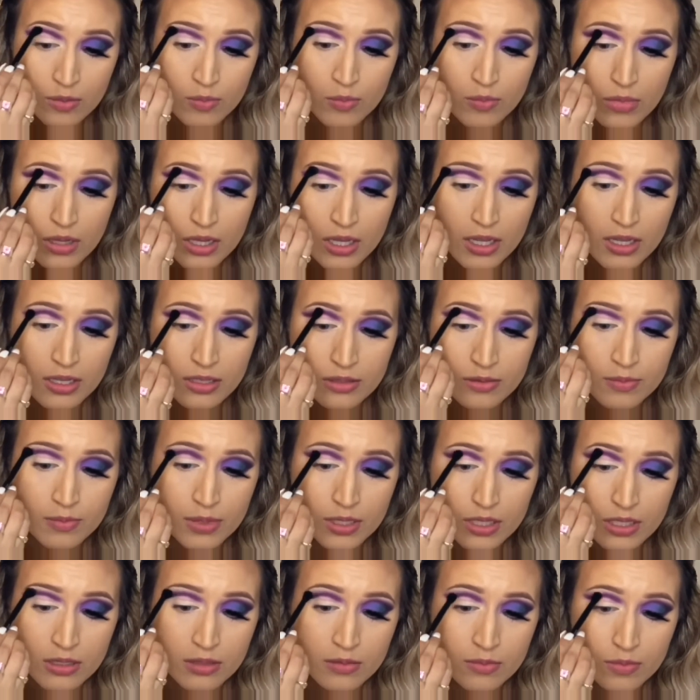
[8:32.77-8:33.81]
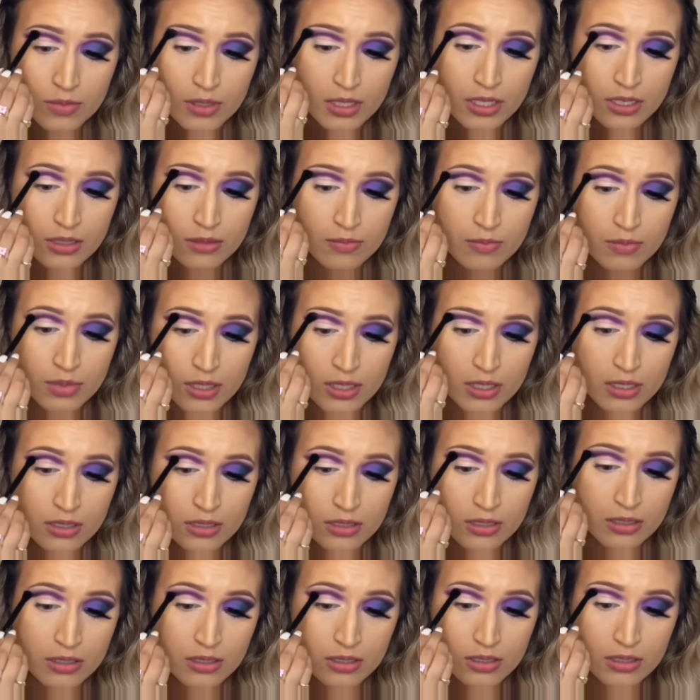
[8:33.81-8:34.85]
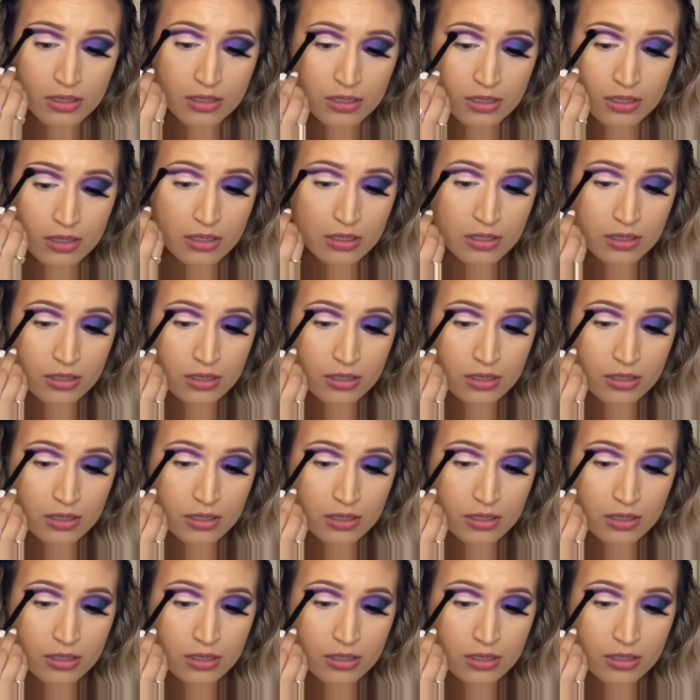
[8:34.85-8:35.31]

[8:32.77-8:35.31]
Blend, blend, blend, blend.